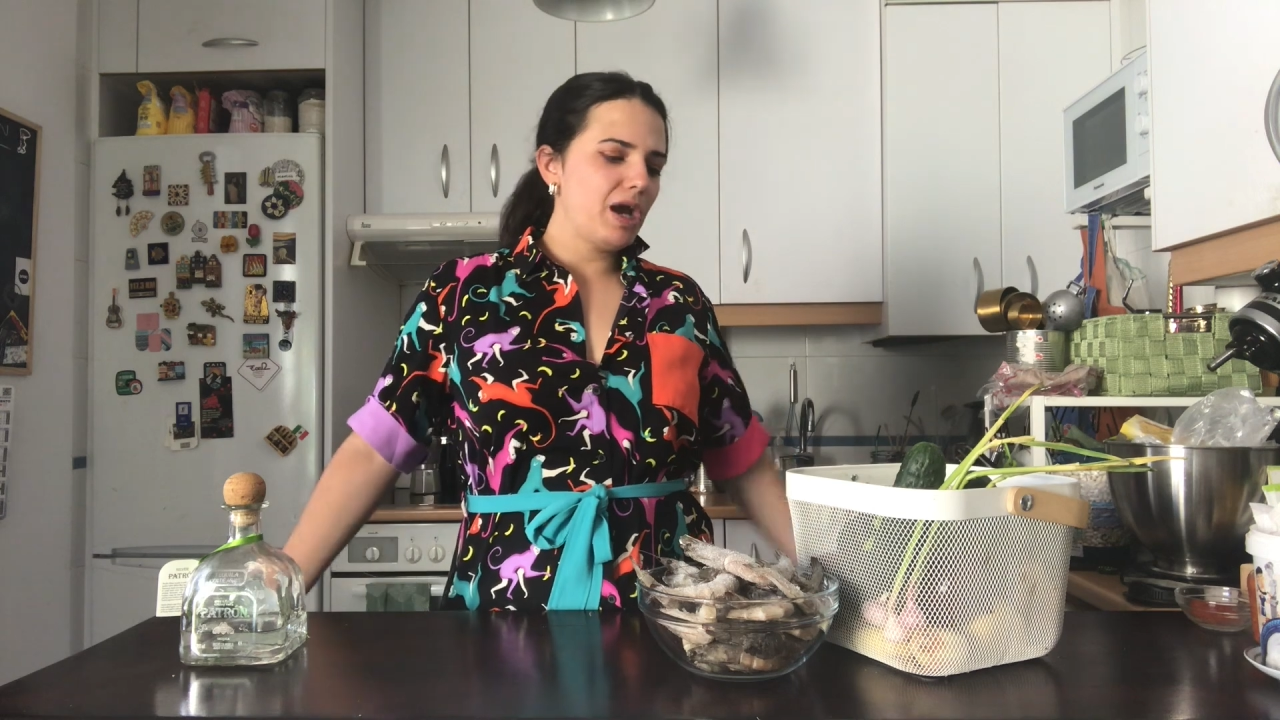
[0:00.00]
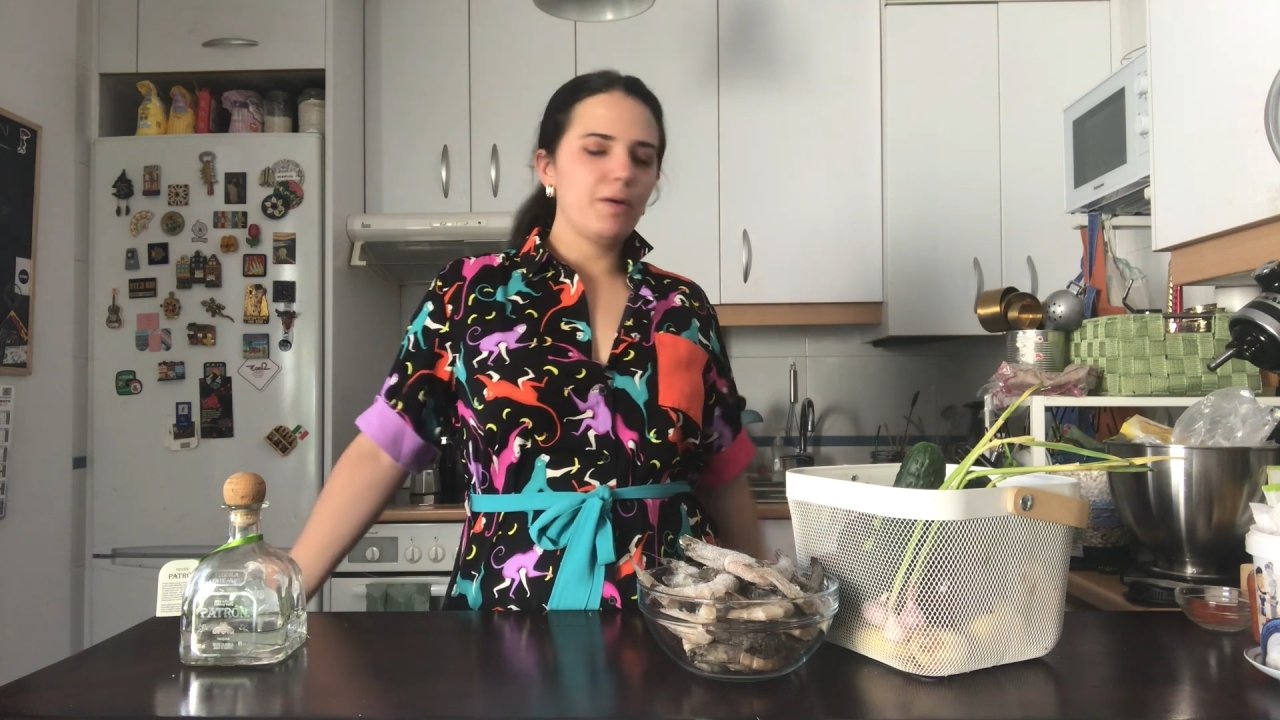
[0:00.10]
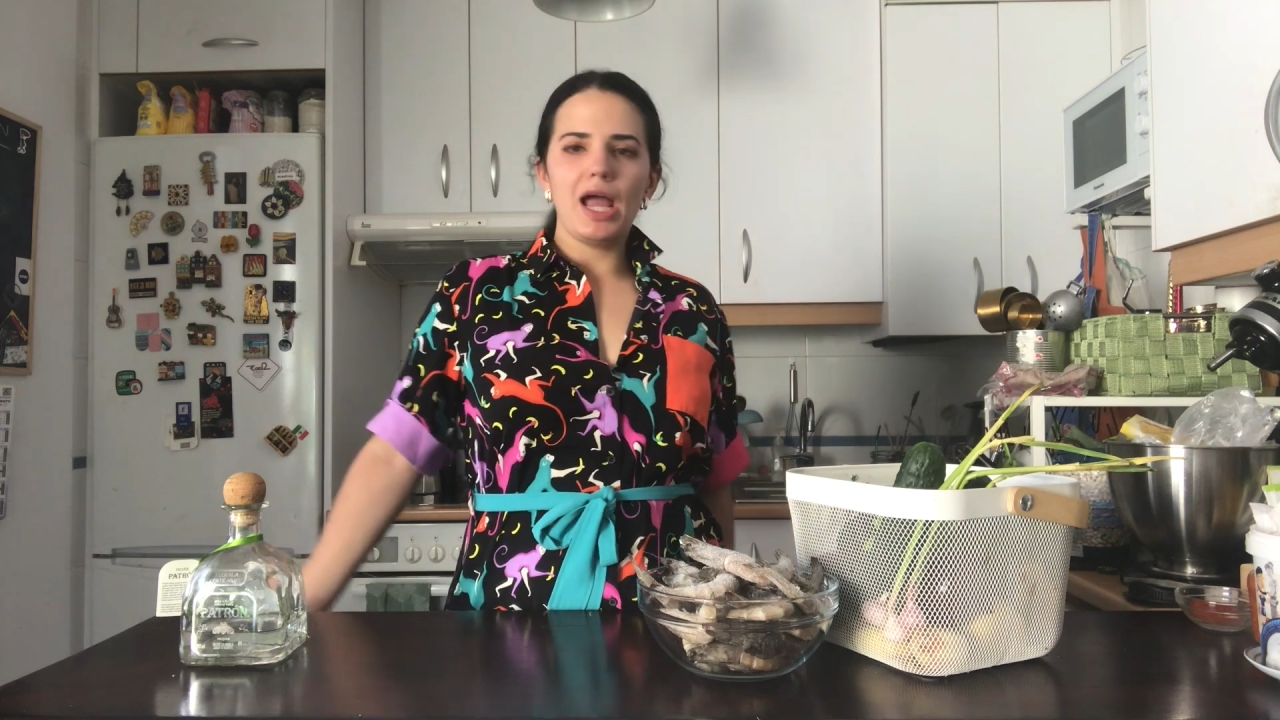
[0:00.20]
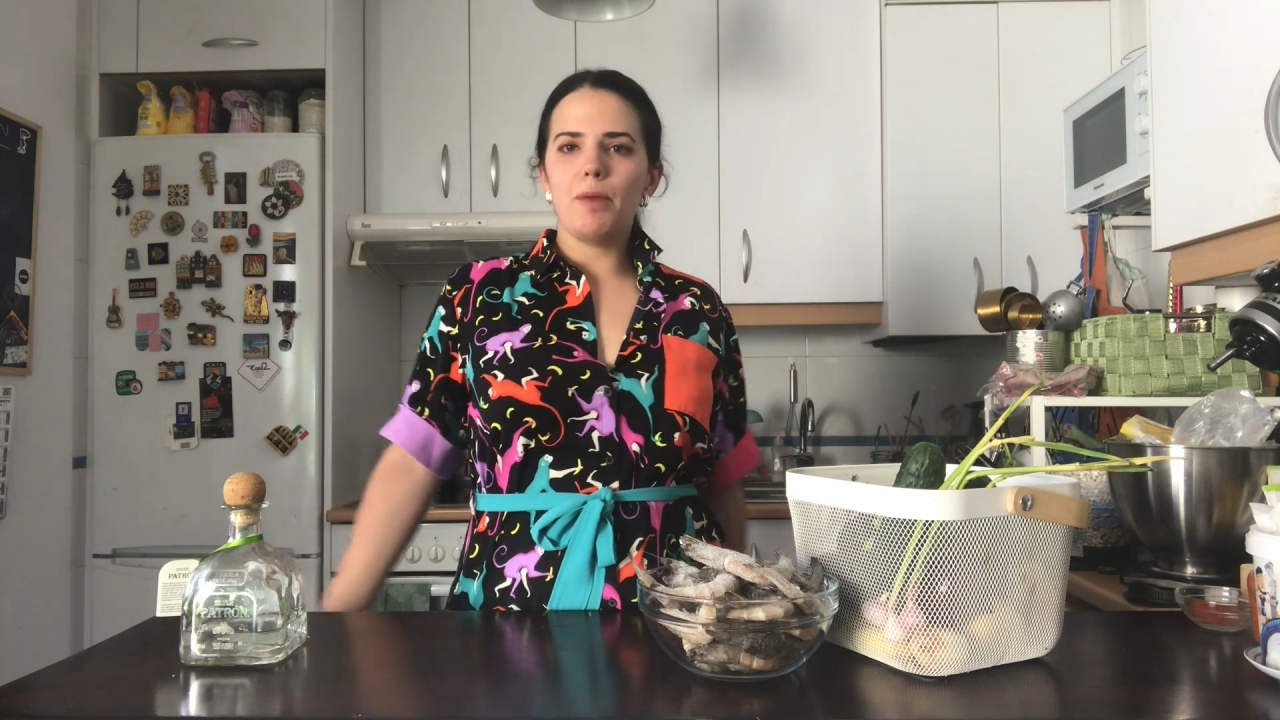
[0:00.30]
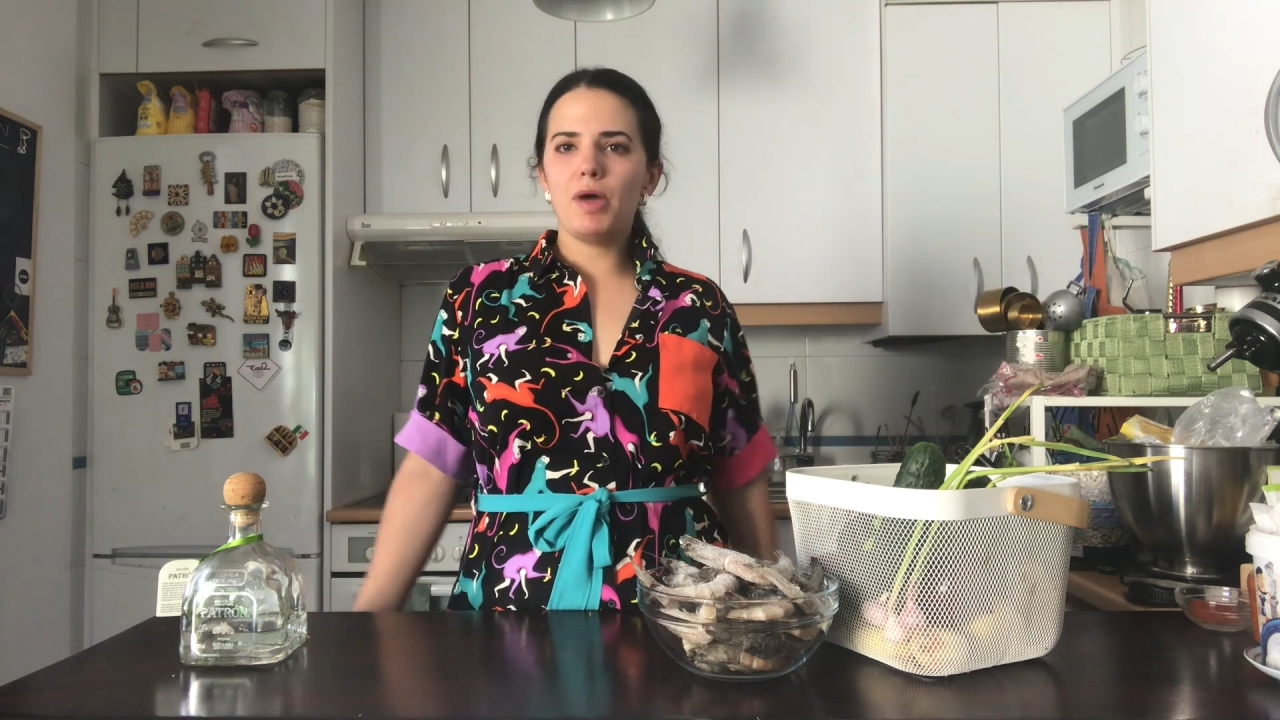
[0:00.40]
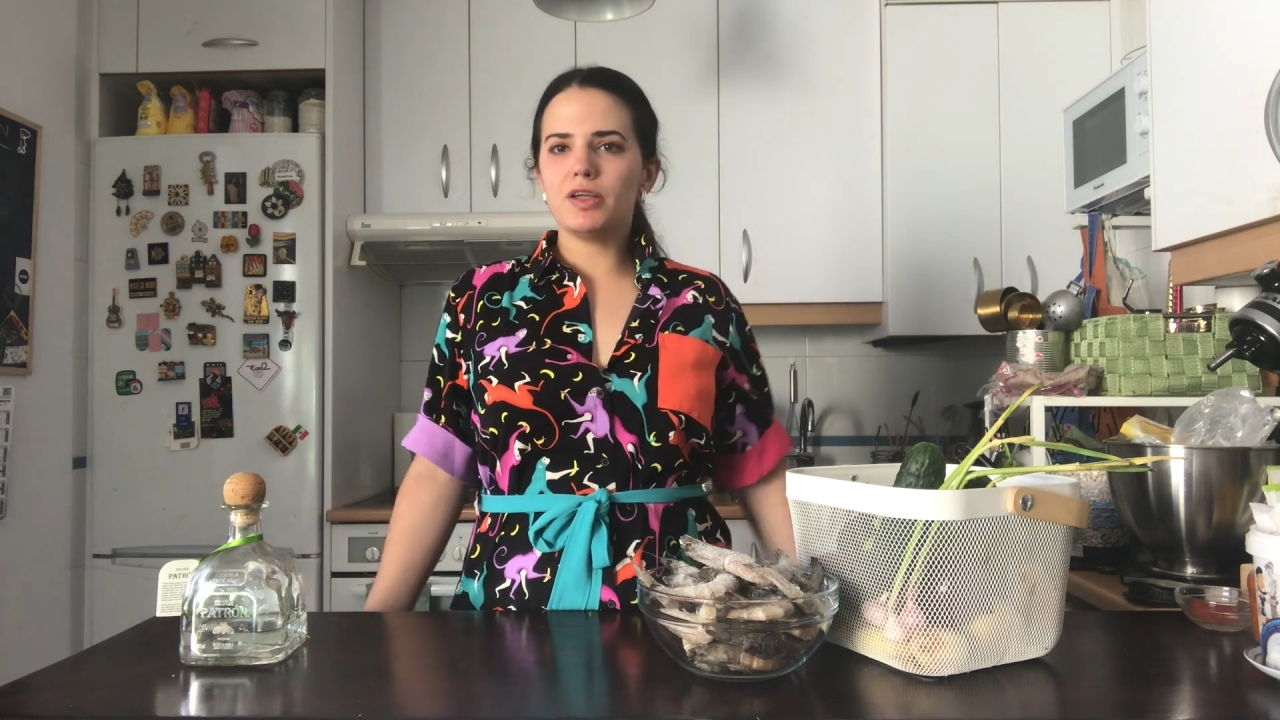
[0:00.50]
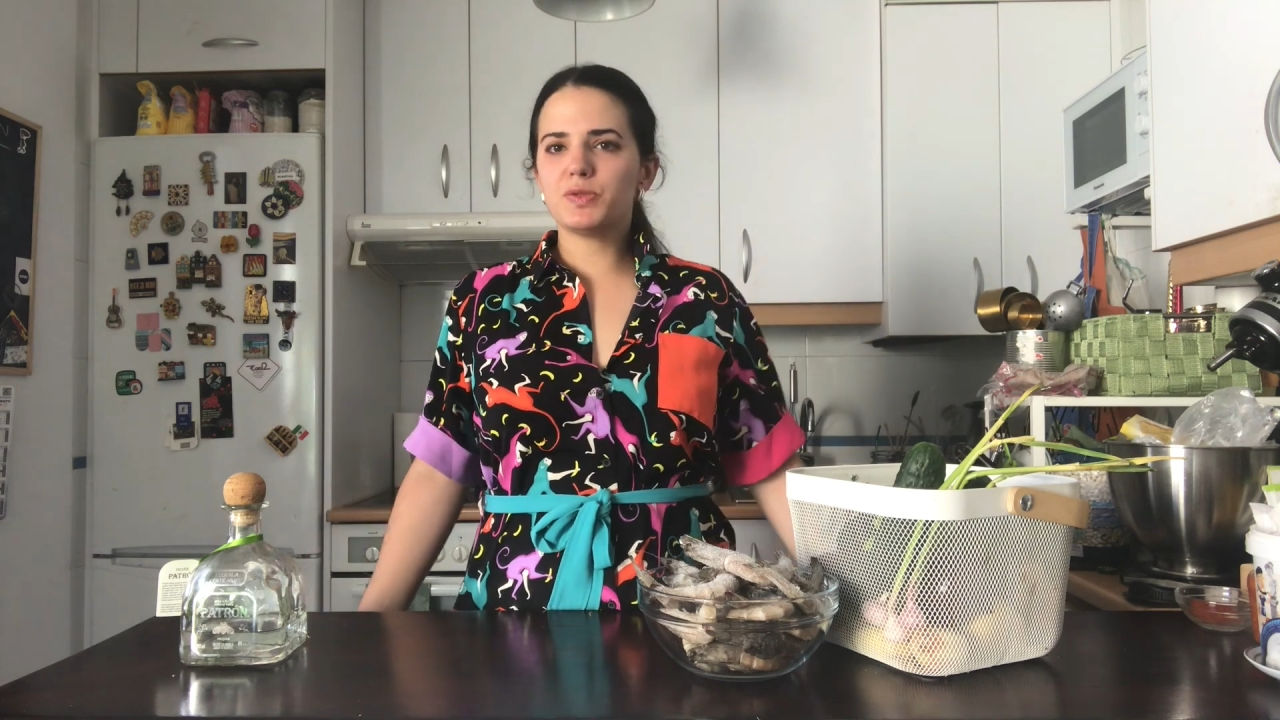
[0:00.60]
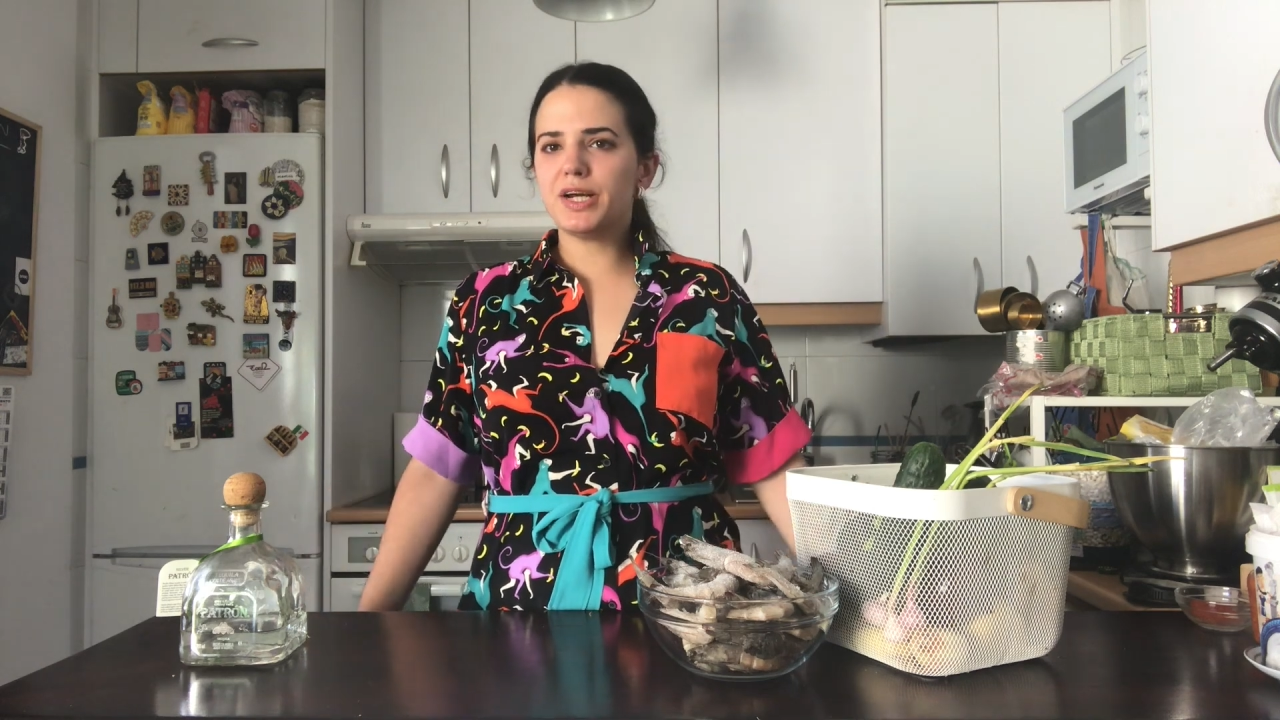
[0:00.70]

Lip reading: grandma's